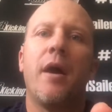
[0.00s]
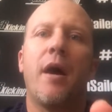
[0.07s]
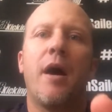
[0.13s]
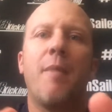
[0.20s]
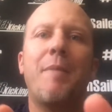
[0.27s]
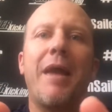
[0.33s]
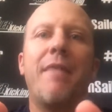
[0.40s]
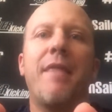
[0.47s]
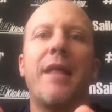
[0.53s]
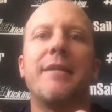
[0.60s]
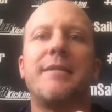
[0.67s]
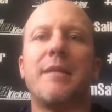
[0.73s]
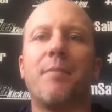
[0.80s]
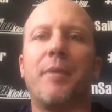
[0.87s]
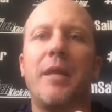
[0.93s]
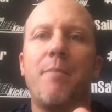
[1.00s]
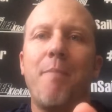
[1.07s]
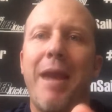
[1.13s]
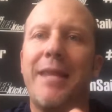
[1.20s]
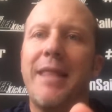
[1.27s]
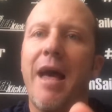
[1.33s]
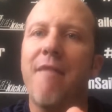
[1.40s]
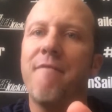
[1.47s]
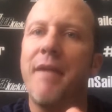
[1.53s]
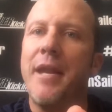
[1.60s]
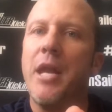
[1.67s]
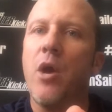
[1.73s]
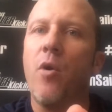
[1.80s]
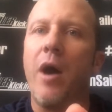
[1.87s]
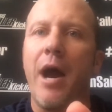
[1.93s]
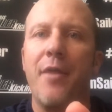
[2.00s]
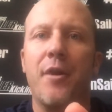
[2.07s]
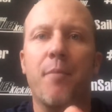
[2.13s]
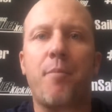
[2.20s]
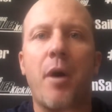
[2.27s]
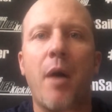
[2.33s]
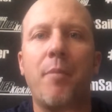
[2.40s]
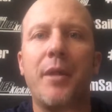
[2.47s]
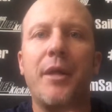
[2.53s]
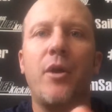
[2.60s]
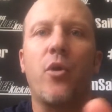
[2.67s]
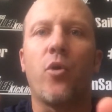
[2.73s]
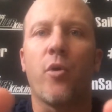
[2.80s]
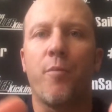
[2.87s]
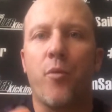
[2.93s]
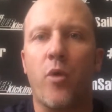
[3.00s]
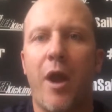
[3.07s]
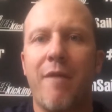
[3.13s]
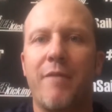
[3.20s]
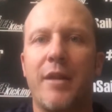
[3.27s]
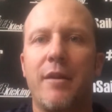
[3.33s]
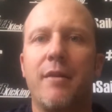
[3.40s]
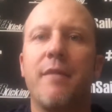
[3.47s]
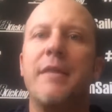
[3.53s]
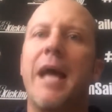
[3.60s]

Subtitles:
and then simply make that video either public or private.